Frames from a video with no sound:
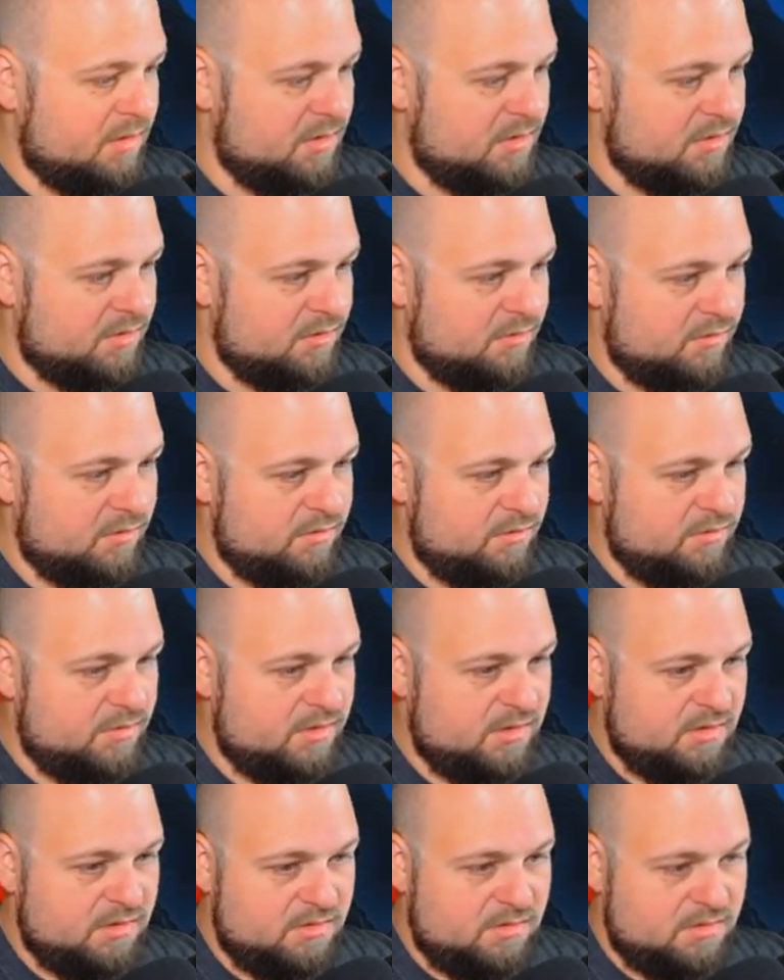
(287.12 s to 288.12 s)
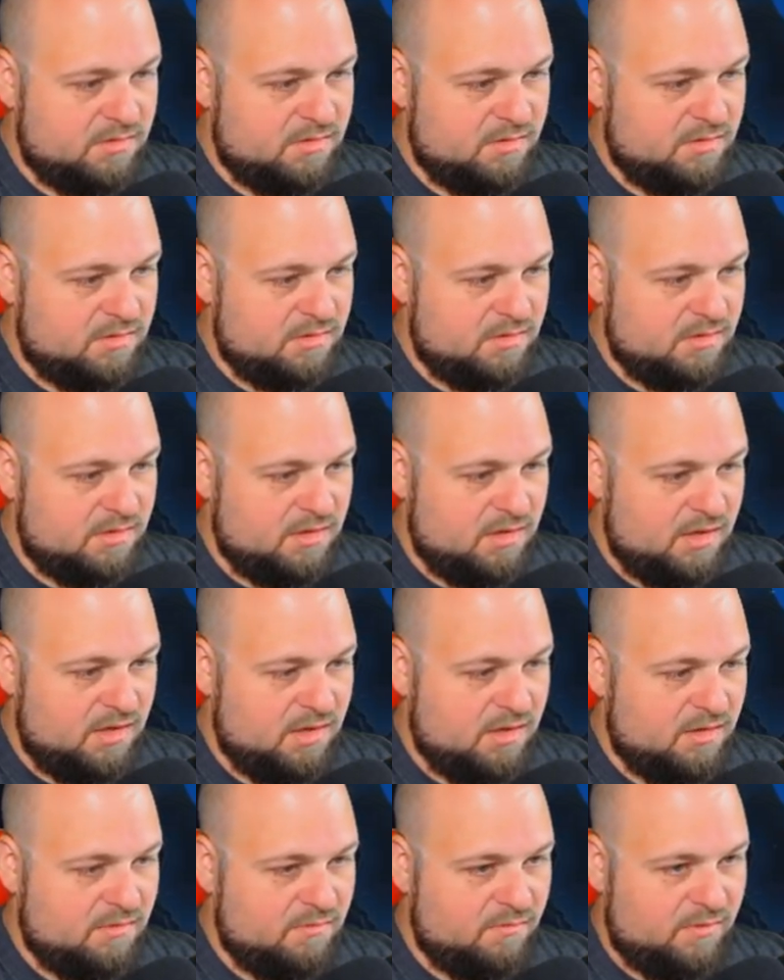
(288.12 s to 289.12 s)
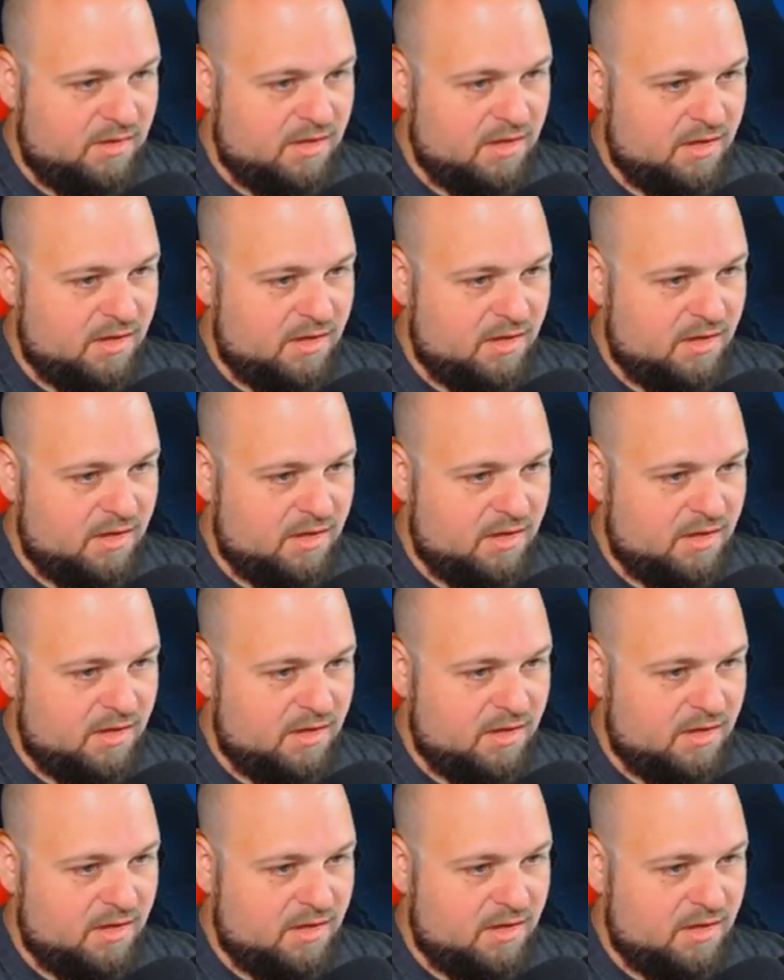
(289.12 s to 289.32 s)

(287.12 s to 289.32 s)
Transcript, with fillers: Desert Road. And we